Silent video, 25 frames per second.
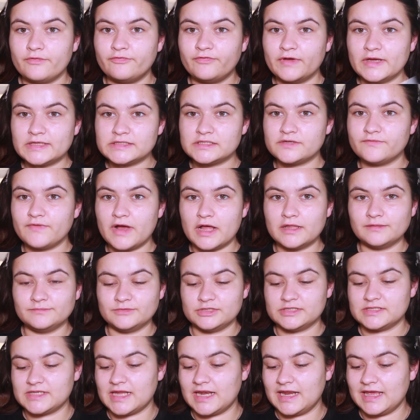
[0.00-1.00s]
first of all, I'm
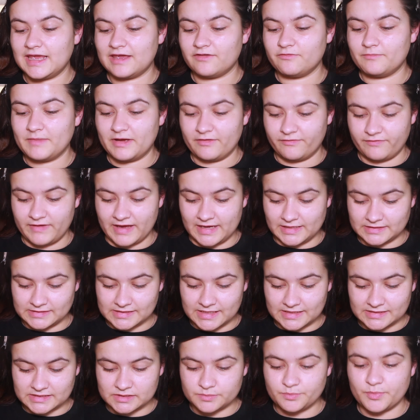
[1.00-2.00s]
just going to give my face
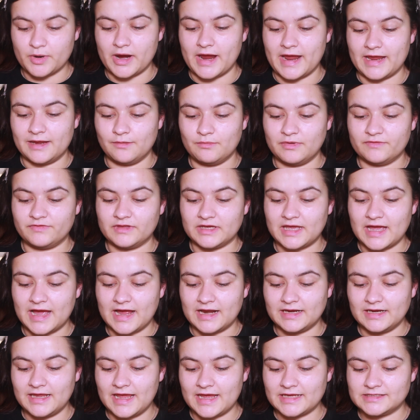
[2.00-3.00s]
a spray with the
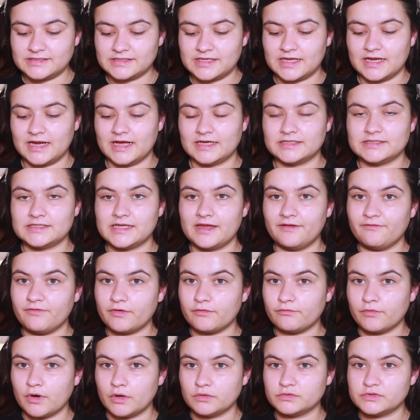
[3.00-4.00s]
Garnier Skin Active
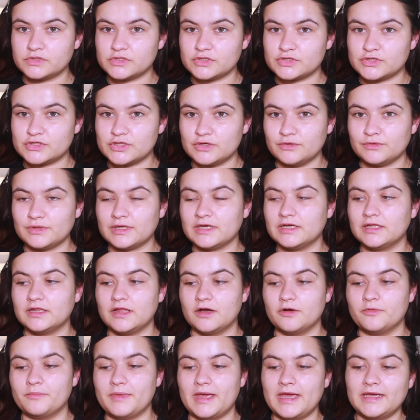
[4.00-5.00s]
Rose Soothing
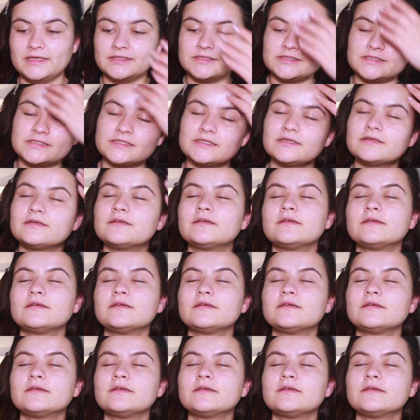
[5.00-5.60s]
Glow Mist.